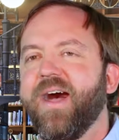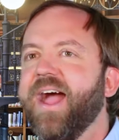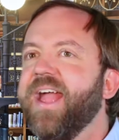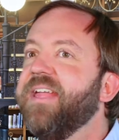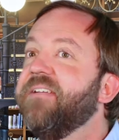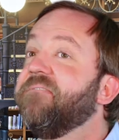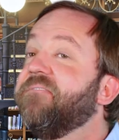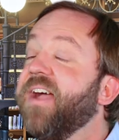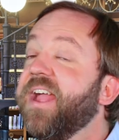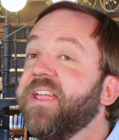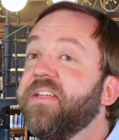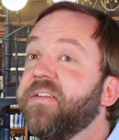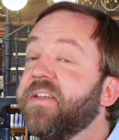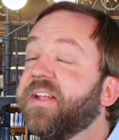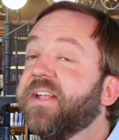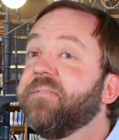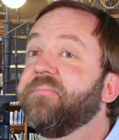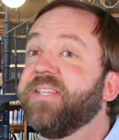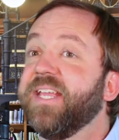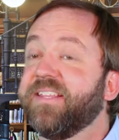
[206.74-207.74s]
I invite you to
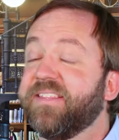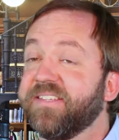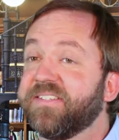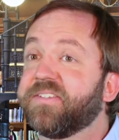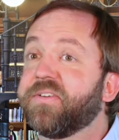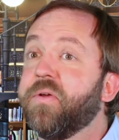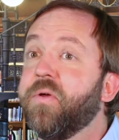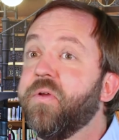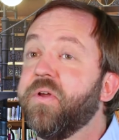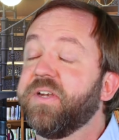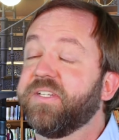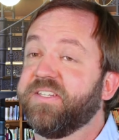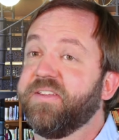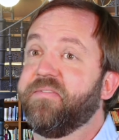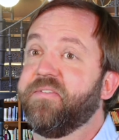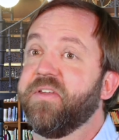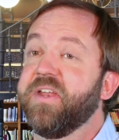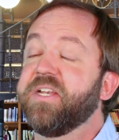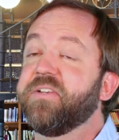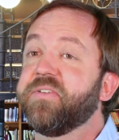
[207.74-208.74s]
come take this course
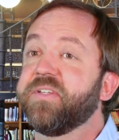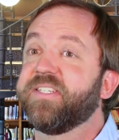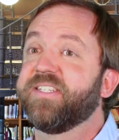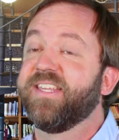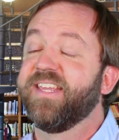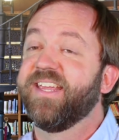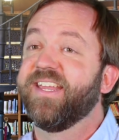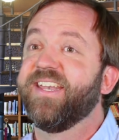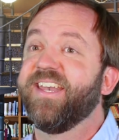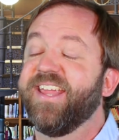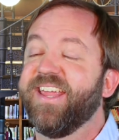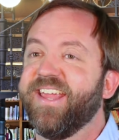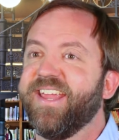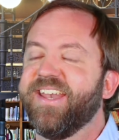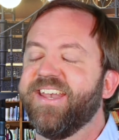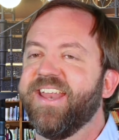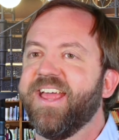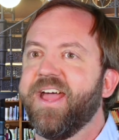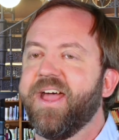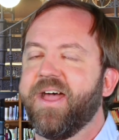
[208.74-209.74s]
if you're interested
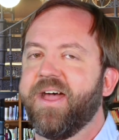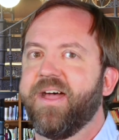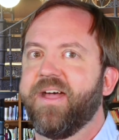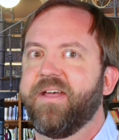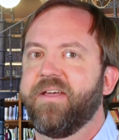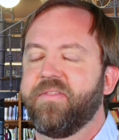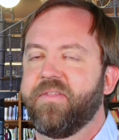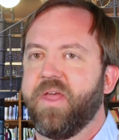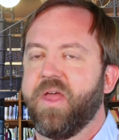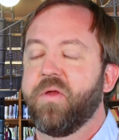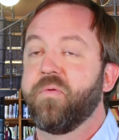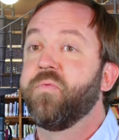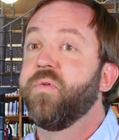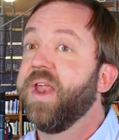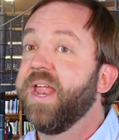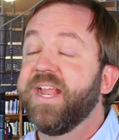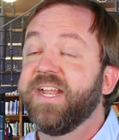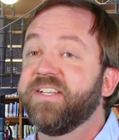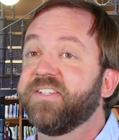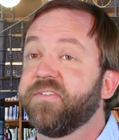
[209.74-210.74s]
in a
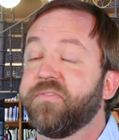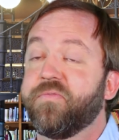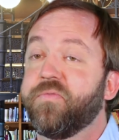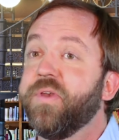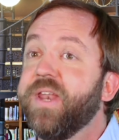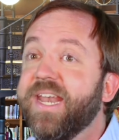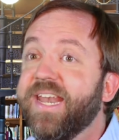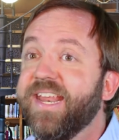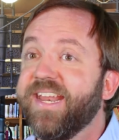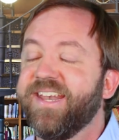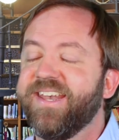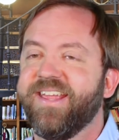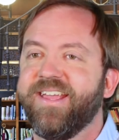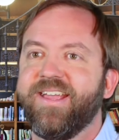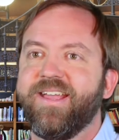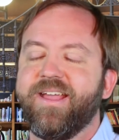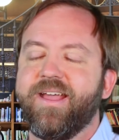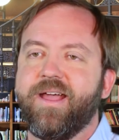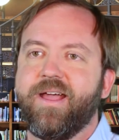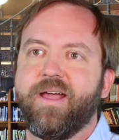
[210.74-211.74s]
range of reading
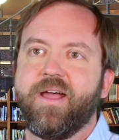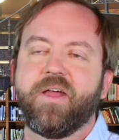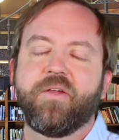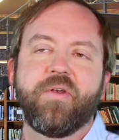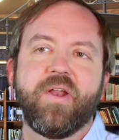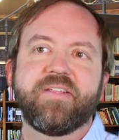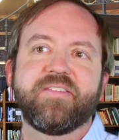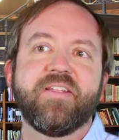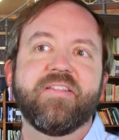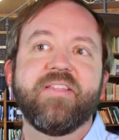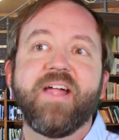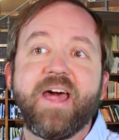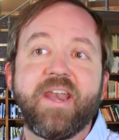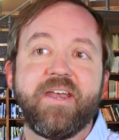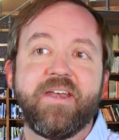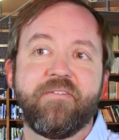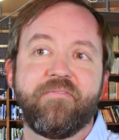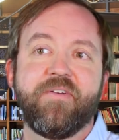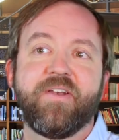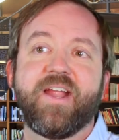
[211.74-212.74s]
across a lot
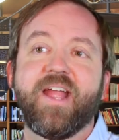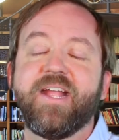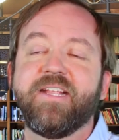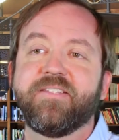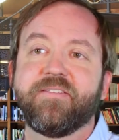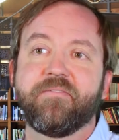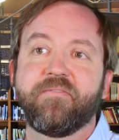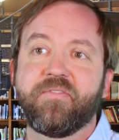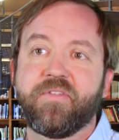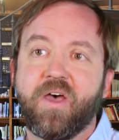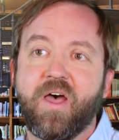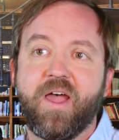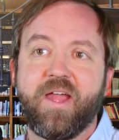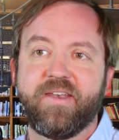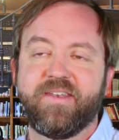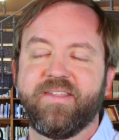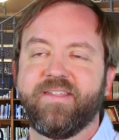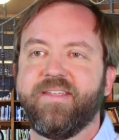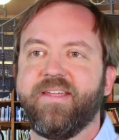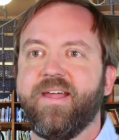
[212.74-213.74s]
of different kinds of
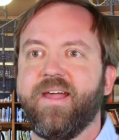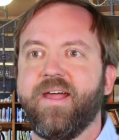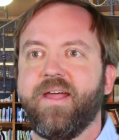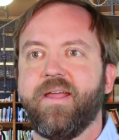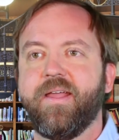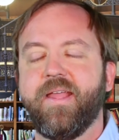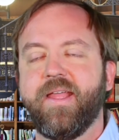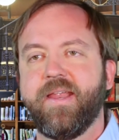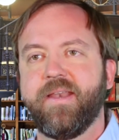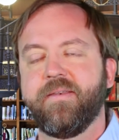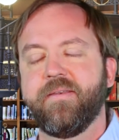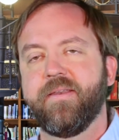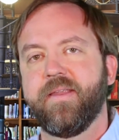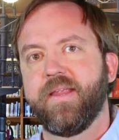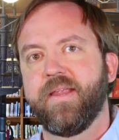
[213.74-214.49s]
thought and